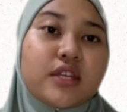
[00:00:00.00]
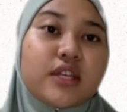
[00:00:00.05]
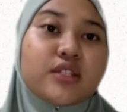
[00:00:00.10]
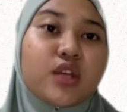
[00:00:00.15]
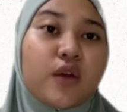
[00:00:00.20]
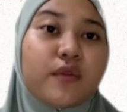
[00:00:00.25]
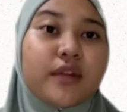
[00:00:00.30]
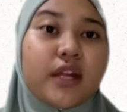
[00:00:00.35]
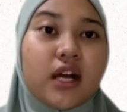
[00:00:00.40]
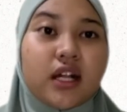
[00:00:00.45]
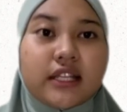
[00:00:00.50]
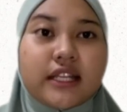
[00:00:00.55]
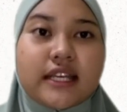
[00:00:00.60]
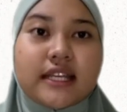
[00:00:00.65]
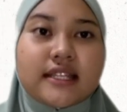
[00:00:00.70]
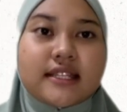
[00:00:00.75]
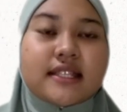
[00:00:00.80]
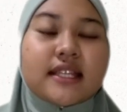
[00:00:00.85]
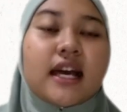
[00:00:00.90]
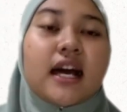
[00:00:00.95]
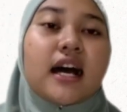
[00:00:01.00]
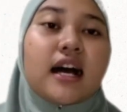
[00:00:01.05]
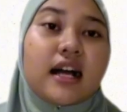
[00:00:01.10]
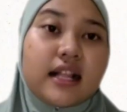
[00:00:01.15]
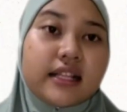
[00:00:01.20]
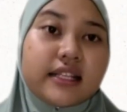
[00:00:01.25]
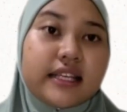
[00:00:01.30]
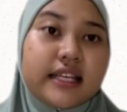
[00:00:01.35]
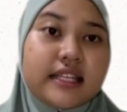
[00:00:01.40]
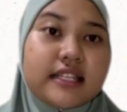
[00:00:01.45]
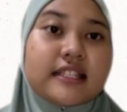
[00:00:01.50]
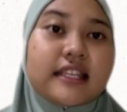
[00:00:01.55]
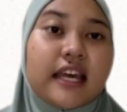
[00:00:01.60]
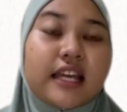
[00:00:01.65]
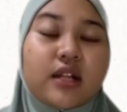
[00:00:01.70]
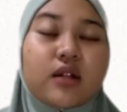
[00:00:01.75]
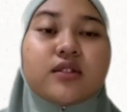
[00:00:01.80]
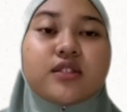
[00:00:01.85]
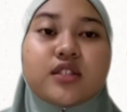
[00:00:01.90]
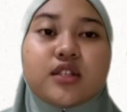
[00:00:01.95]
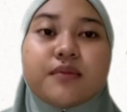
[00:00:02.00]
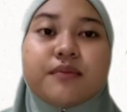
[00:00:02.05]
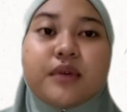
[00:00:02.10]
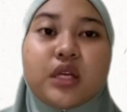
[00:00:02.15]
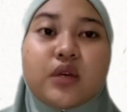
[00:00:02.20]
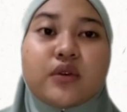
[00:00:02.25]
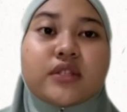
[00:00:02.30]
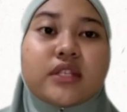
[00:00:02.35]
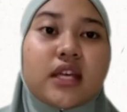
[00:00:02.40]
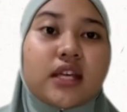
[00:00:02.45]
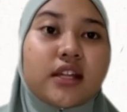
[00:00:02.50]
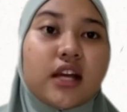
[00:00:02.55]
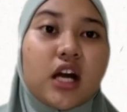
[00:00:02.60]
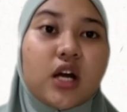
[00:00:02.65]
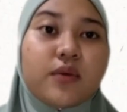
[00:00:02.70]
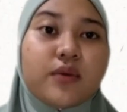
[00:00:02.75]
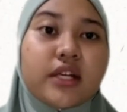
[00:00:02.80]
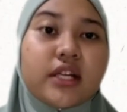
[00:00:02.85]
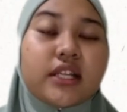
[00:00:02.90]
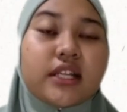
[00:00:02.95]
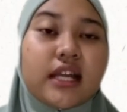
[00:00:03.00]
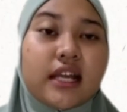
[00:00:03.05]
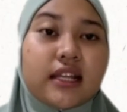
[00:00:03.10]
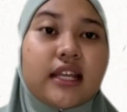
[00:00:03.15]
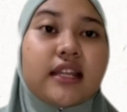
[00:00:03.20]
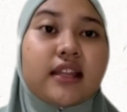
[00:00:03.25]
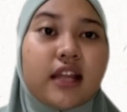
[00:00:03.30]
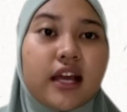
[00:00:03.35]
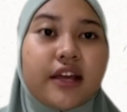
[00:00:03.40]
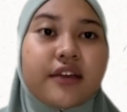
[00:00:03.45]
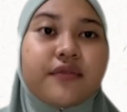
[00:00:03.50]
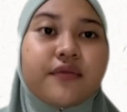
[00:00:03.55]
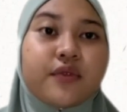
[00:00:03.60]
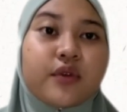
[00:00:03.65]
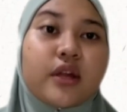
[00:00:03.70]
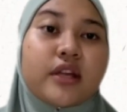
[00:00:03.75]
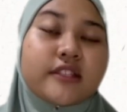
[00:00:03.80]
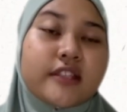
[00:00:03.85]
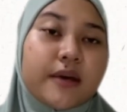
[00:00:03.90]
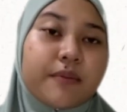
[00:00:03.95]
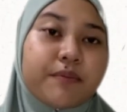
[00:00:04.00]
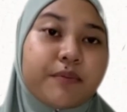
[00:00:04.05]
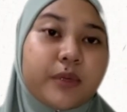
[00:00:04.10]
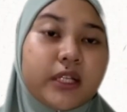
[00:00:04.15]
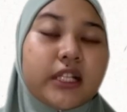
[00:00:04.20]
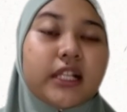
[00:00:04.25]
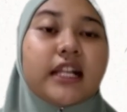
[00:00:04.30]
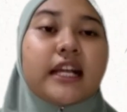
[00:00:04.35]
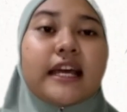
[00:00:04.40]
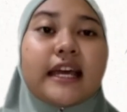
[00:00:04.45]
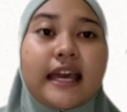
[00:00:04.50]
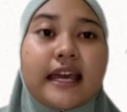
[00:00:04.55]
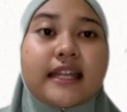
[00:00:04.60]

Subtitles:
of the alkenes. Alkenes can also be used in our daily life. For example, in